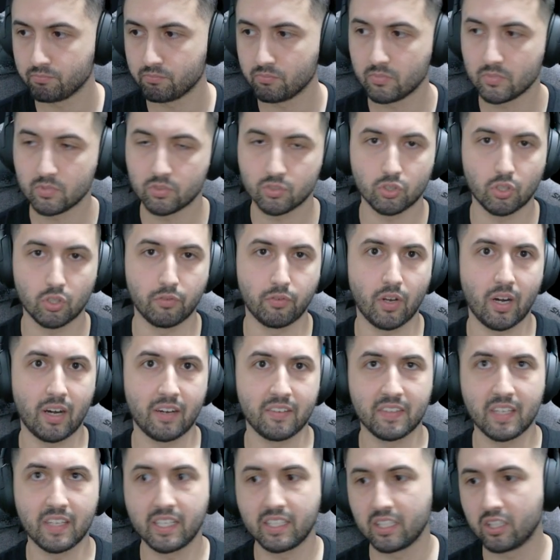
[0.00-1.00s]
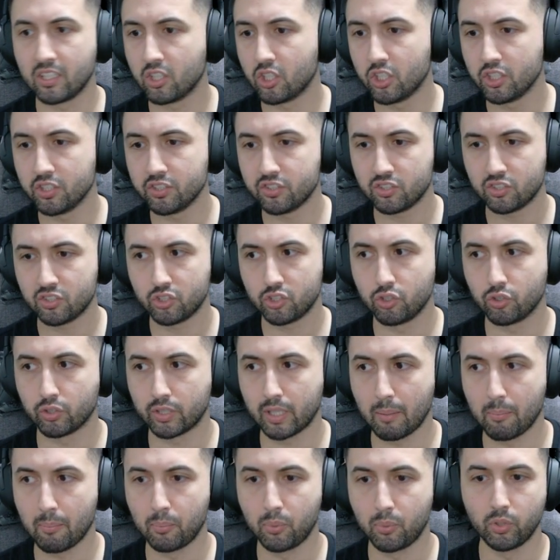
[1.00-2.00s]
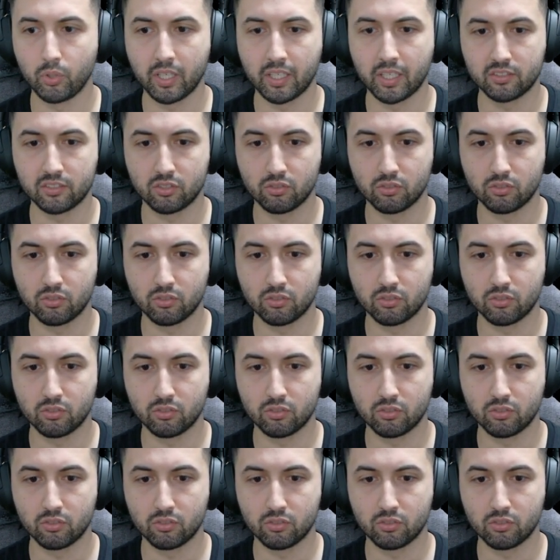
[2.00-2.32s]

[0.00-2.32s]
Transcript: So if you're at 90 Hz, you can put it